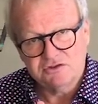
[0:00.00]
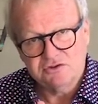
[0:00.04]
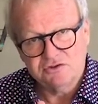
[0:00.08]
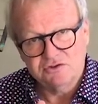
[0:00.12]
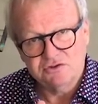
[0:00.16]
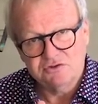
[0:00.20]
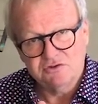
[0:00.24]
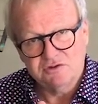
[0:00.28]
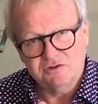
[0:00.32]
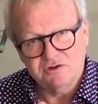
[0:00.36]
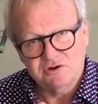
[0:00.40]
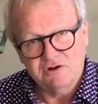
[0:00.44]

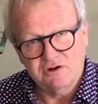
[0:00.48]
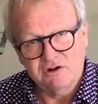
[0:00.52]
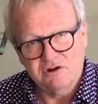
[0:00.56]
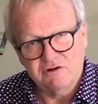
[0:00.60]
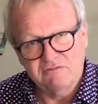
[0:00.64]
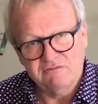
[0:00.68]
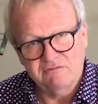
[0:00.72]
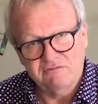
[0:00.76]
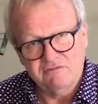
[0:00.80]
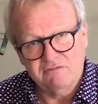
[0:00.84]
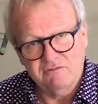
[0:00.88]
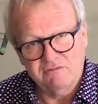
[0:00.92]
to the
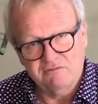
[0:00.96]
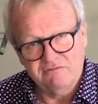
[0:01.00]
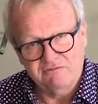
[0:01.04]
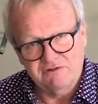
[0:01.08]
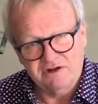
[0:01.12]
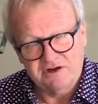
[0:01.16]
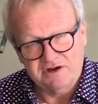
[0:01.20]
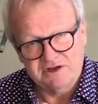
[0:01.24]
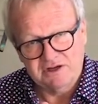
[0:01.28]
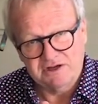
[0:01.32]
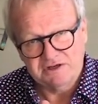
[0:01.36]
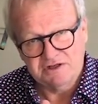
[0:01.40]

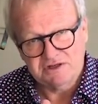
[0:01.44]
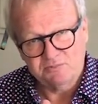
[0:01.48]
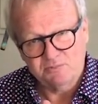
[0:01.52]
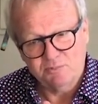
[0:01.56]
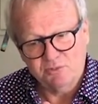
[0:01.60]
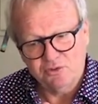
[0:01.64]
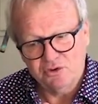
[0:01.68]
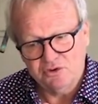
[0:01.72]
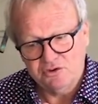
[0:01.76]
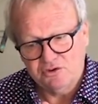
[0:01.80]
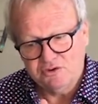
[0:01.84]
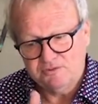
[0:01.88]
non-vintage
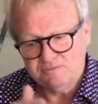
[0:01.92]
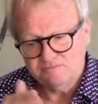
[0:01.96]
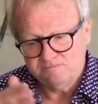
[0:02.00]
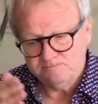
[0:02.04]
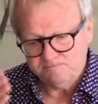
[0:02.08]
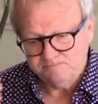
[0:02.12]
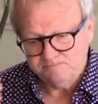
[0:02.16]
Brut,